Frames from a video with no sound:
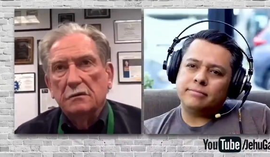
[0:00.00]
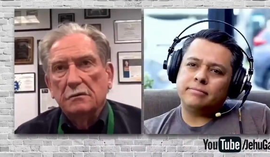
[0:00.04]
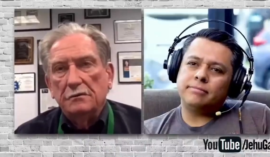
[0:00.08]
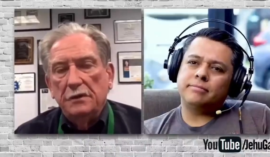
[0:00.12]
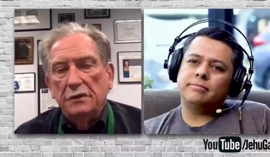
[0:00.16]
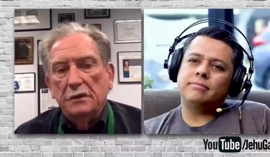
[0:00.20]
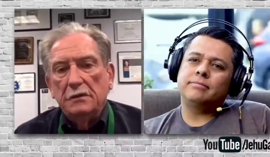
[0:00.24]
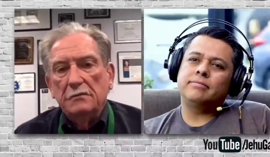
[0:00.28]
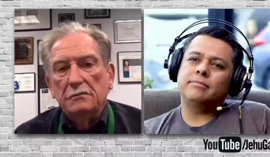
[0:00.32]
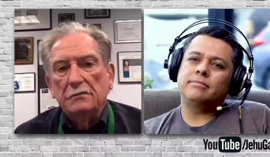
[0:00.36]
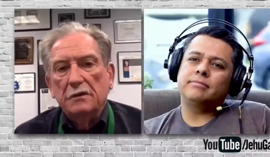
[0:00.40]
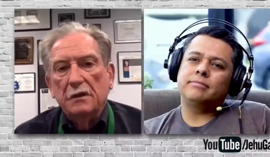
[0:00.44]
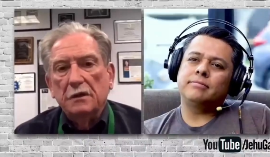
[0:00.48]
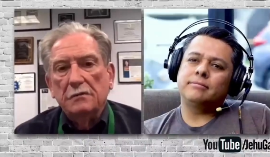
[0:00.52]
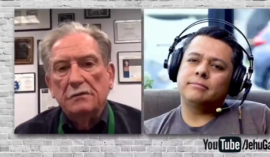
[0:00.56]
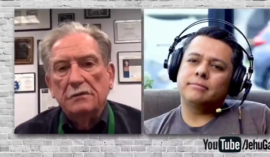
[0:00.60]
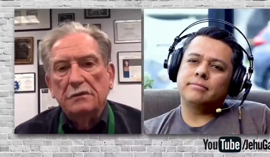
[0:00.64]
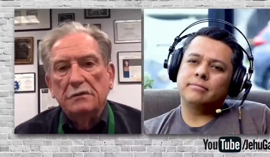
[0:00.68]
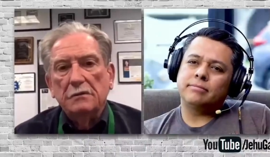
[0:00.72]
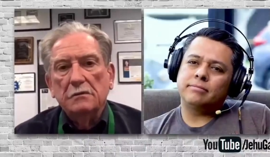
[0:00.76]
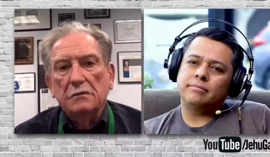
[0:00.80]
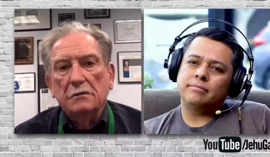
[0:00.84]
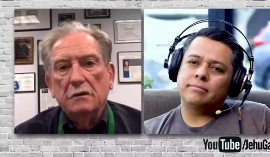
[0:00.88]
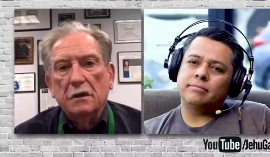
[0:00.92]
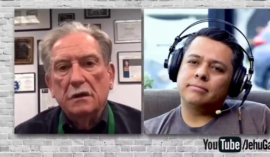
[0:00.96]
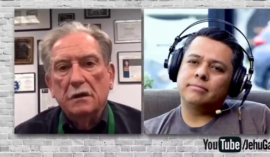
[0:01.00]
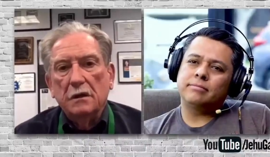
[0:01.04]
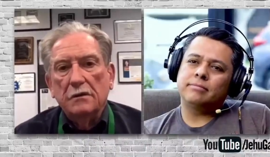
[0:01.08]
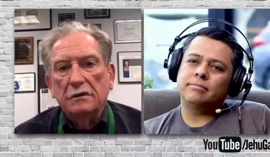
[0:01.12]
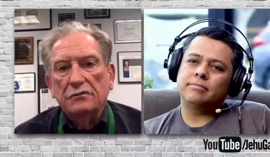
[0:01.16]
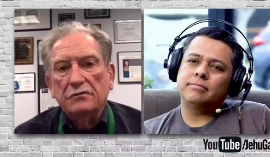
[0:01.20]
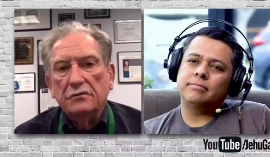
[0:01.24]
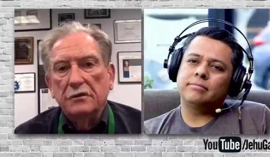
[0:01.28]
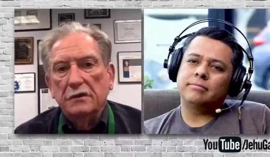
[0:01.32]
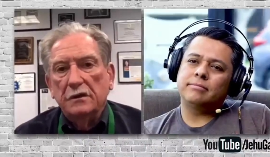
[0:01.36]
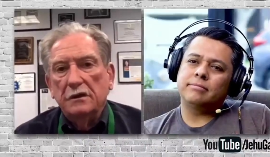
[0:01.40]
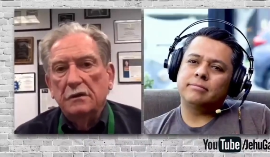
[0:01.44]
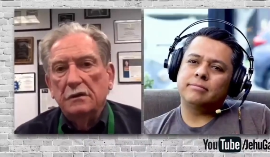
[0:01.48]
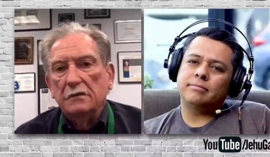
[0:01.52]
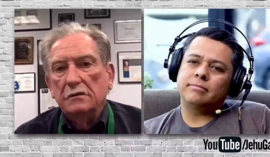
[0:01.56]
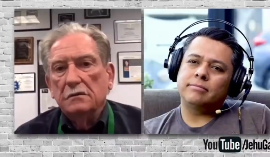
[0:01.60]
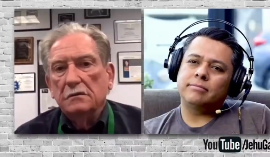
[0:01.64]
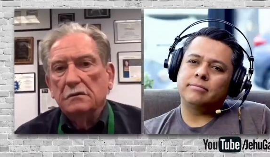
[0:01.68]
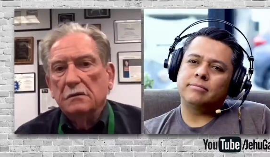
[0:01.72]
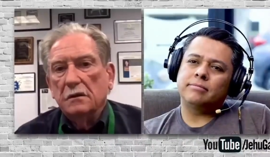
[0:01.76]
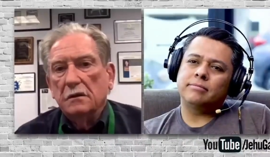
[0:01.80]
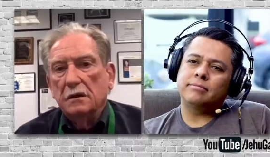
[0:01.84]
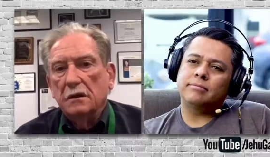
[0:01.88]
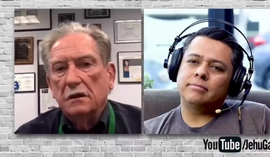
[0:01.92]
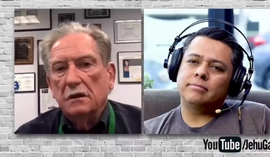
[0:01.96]
Speaker 1: the B M W i three
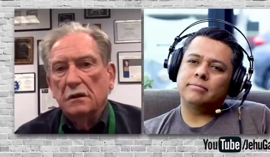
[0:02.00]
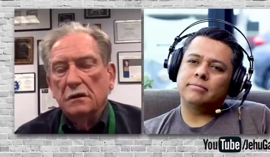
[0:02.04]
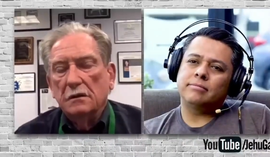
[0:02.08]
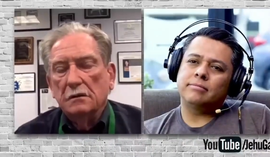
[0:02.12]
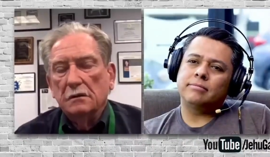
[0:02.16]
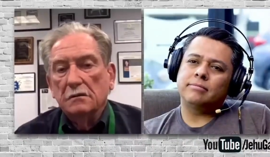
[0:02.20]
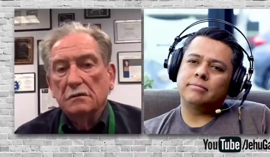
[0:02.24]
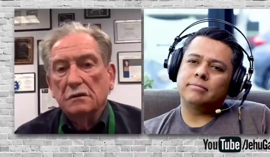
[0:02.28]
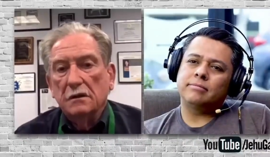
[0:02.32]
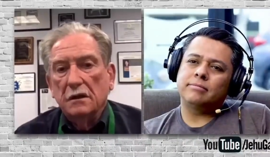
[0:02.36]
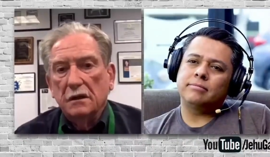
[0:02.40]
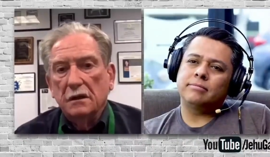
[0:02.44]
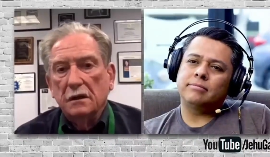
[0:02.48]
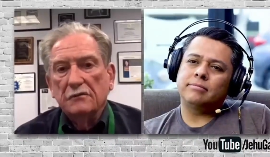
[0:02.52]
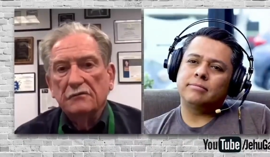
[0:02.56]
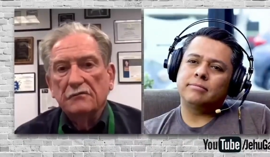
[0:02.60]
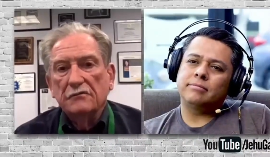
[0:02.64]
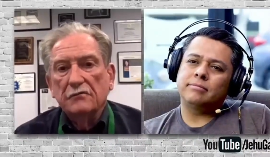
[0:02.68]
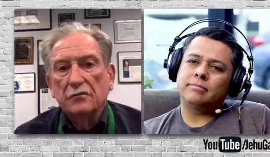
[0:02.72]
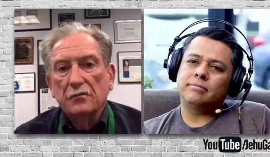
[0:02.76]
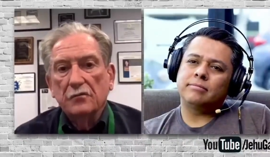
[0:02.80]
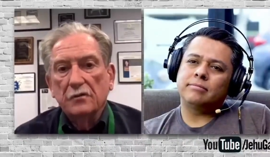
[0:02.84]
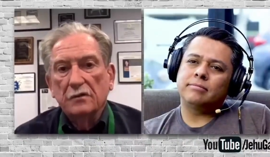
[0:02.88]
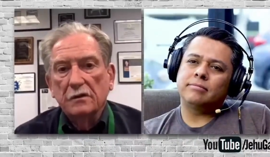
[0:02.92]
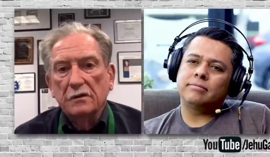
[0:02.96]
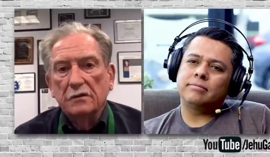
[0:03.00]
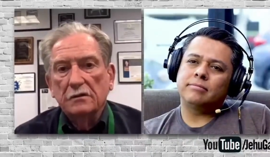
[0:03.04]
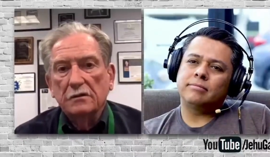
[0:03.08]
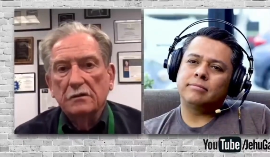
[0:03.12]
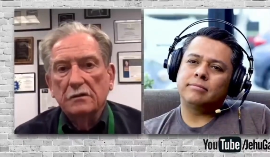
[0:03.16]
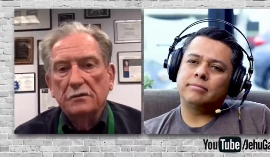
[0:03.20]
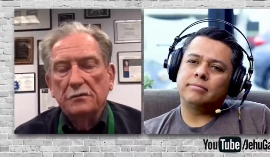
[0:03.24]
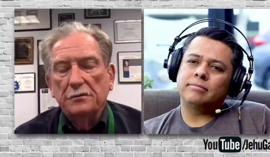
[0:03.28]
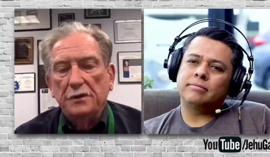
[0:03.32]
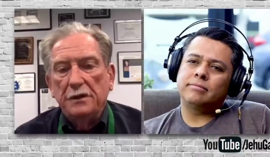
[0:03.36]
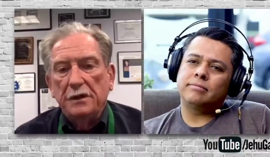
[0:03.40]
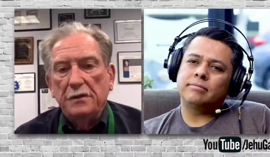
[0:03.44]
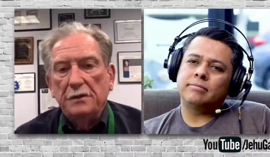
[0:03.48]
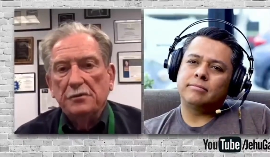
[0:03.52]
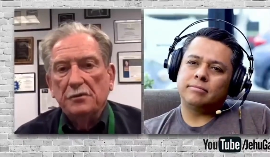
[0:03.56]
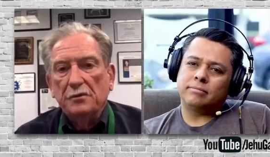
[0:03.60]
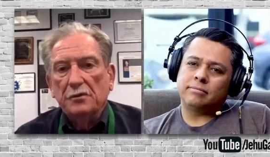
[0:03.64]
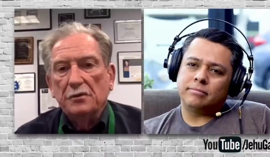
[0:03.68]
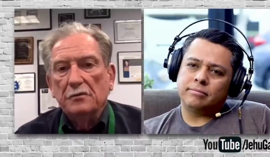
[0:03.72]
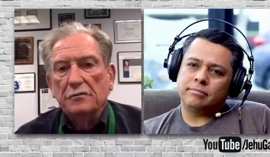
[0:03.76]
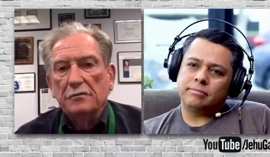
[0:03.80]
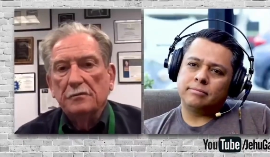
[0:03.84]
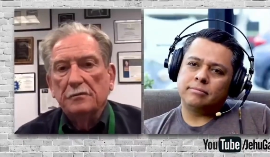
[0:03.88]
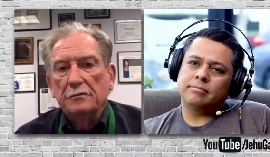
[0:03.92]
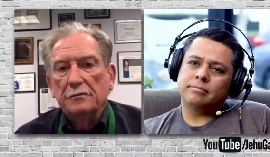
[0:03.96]
had a lot of really good
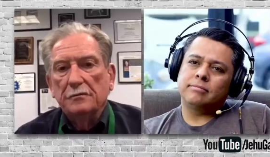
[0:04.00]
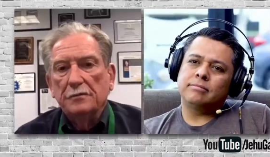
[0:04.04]
people,